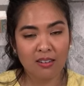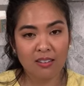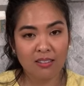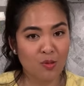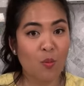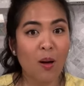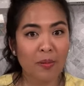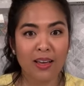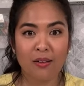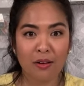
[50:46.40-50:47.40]
swapping
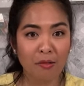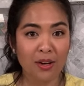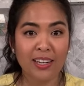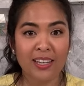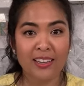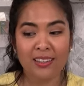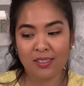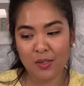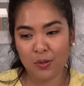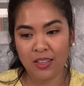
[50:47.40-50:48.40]
out
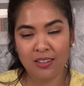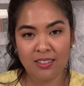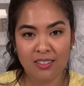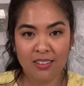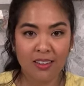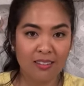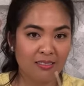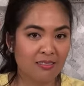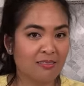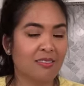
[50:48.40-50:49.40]
ingredients, whether it's like
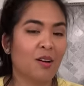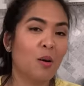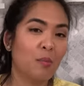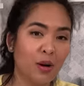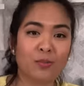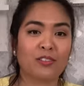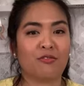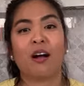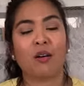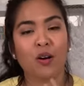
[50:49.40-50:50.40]
all-purpose
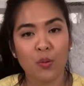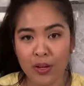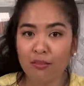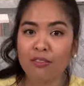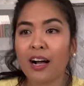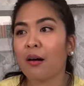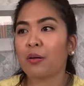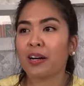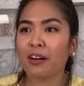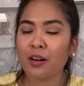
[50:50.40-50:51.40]
flour, wheat
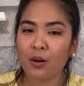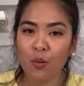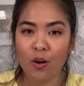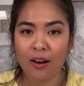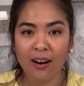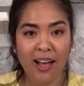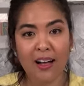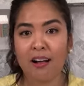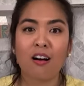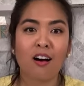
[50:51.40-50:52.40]
flour, or
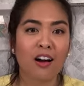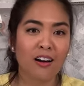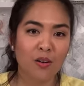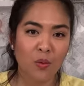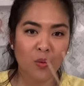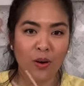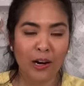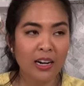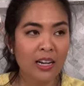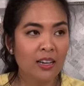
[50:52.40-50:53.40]
agar,
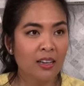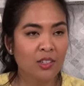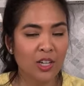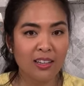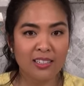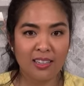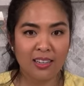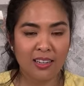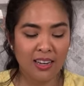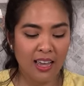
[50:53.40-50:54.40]
or
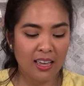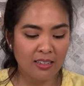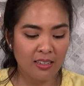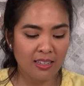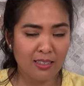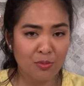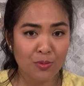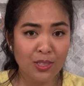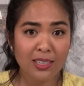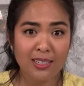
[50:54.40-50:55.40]
gelatin, and it's
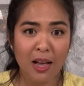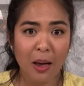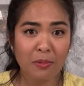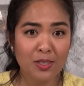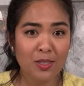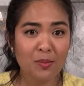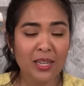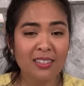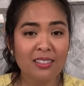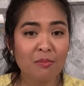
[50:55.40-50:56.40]
really time consuming,
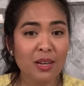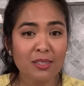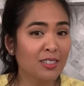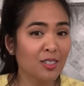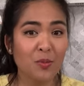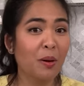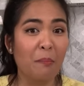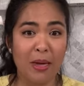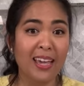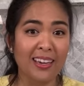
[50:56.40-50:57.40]
and sometimes I just want to
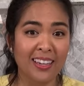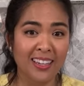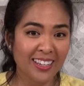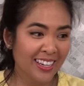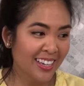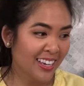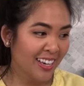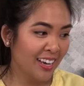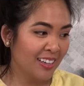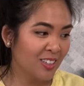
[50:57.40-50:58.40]
bake
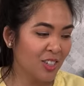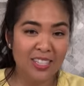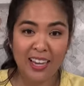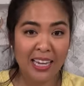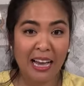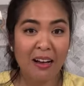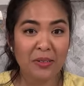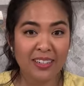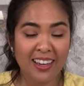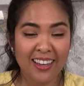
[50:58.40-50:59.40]
and just hang
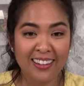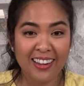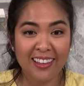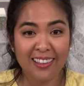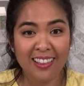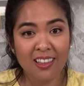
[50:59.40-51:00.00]
out, and I think